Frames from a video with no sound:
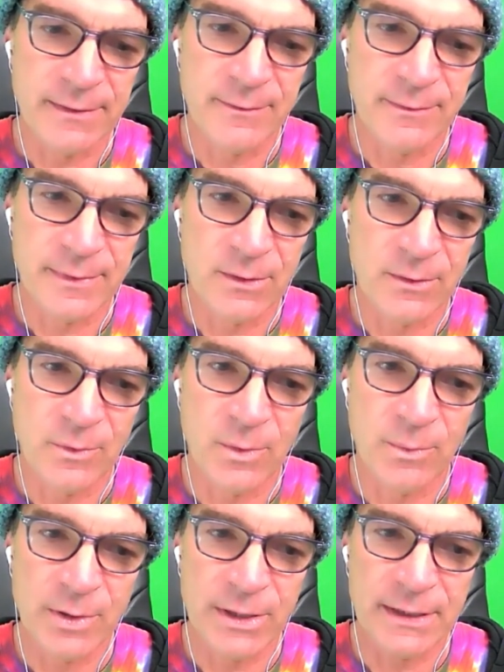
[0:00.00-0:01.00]
we'll
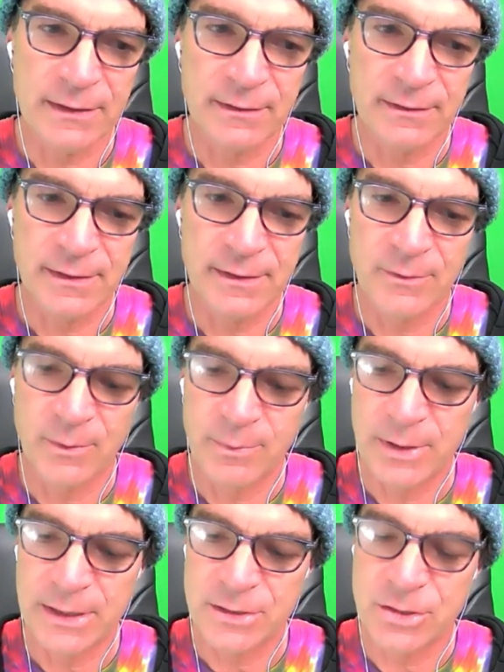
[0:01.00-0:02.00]
put in
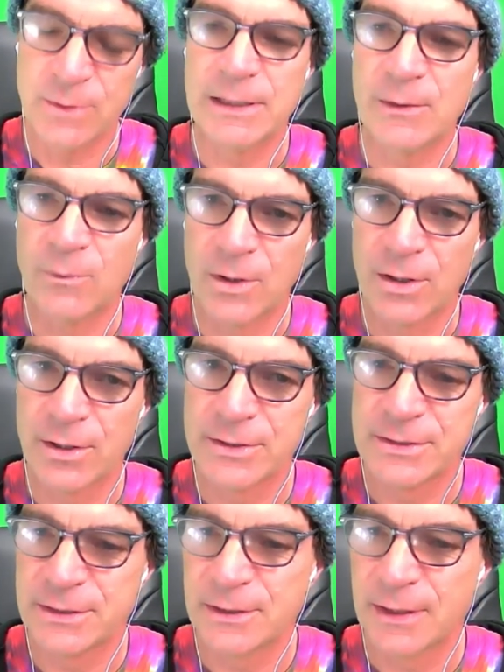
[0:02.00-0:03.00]
too many
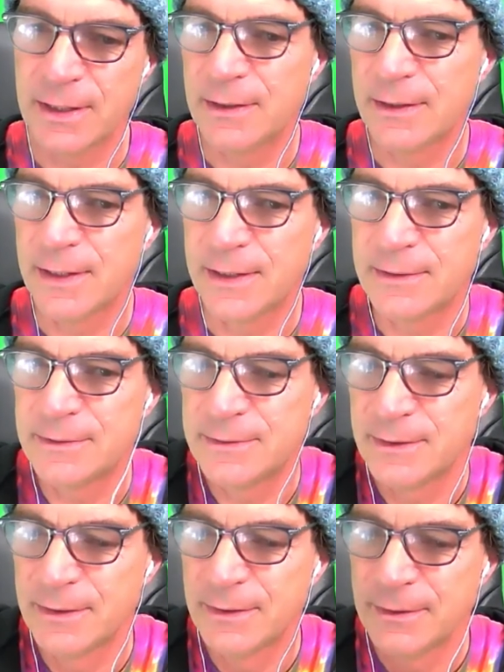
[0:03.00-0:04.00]
words, and
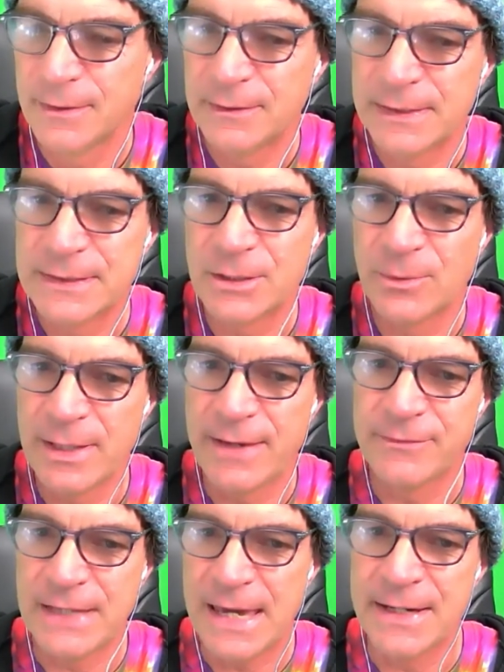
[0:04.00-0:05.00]
Lisa will
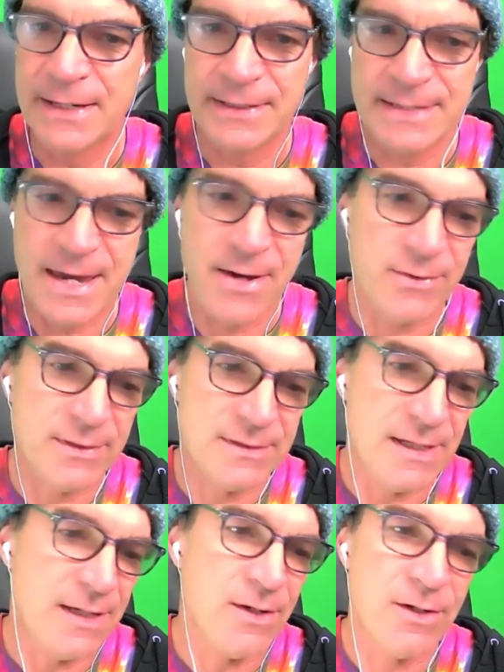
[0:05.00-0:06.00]
have to edit it down and
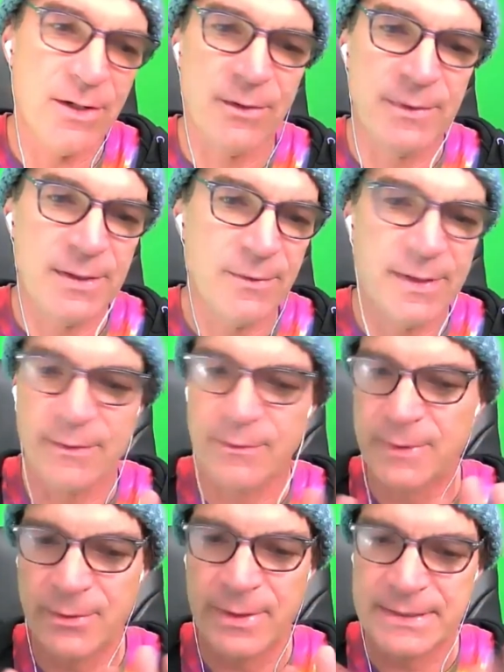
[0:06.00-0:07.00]
say, no, we don't
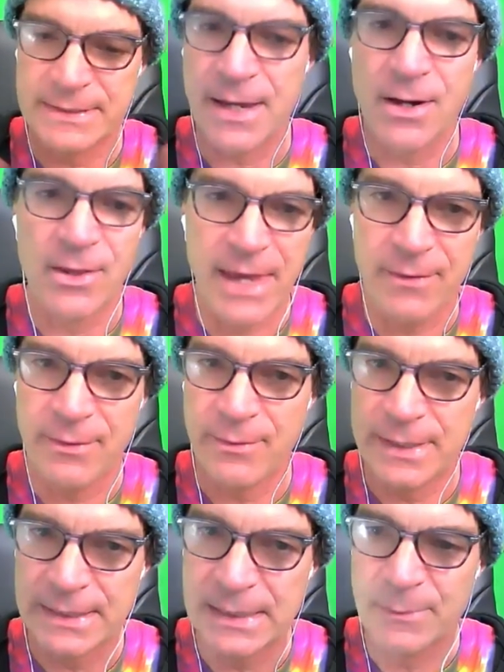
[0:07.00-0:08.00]
want to say all that. We
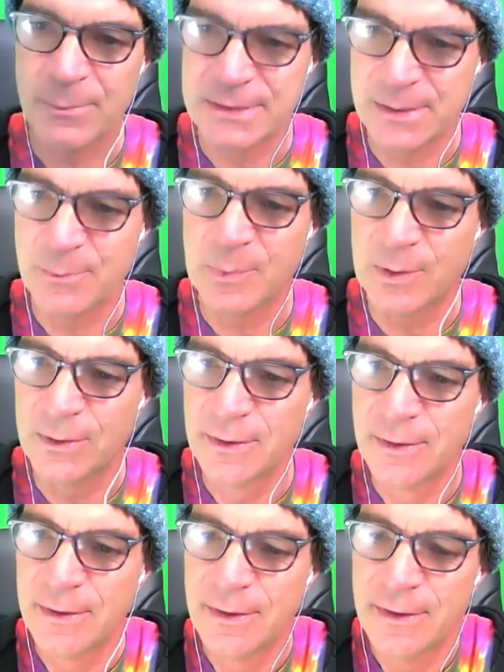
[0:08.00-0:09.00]
want to keep it simple.
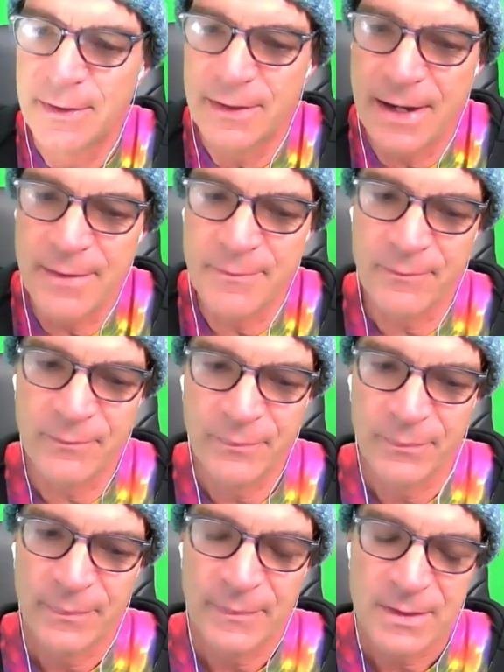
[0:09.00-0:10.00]

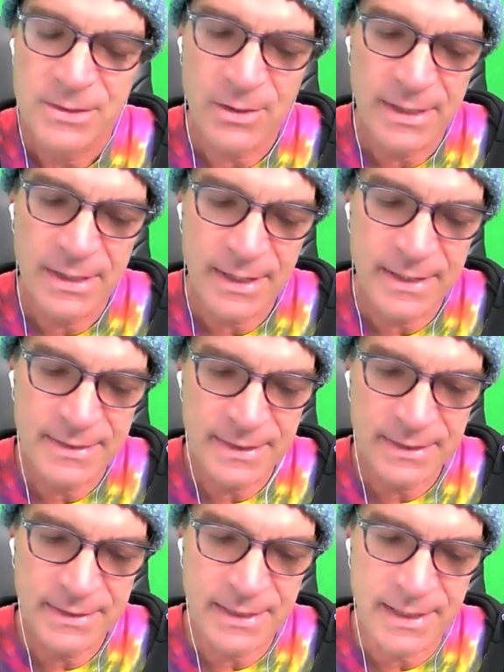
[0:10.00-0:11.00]
So I
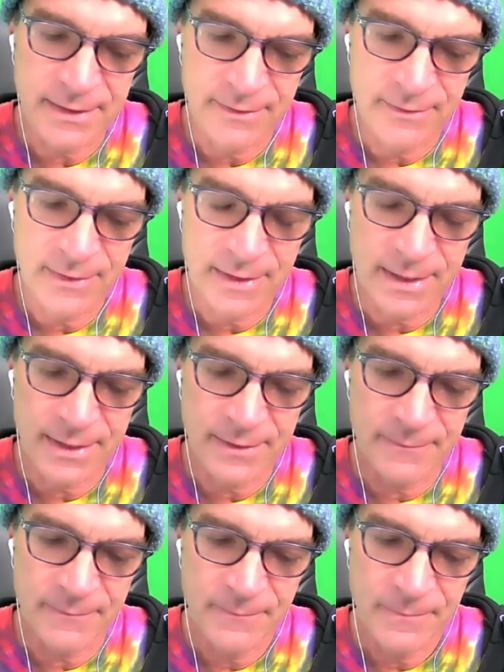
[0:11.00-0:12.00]
think that
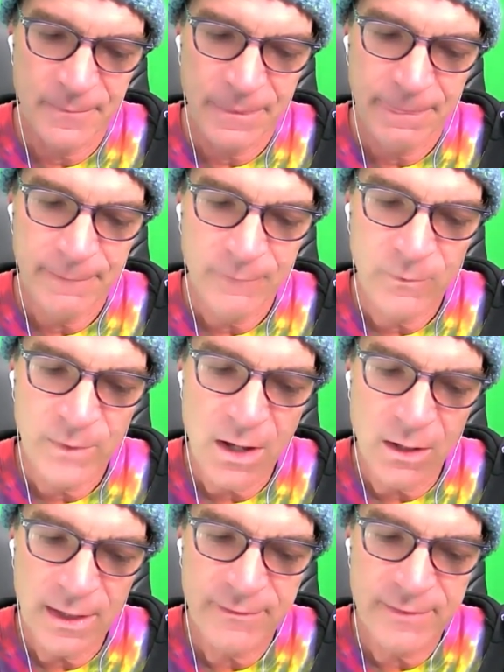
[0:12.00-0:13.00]
we
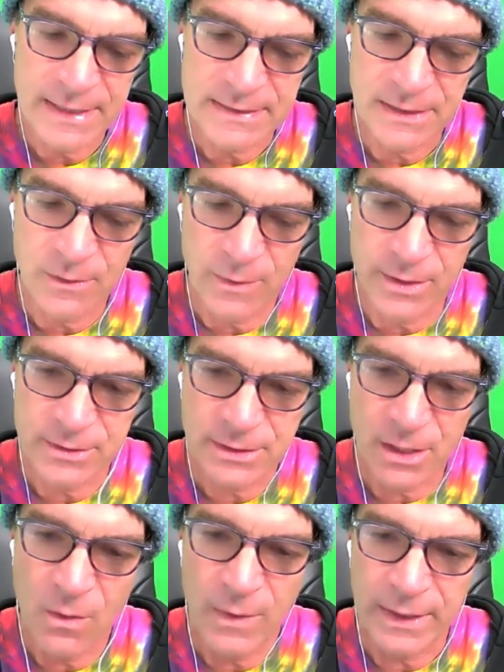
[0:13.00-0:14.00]
all have an idea where it's
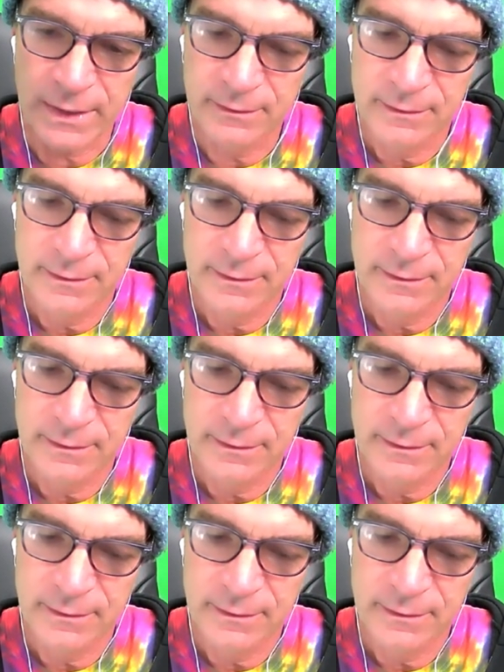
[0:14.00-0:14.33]
going.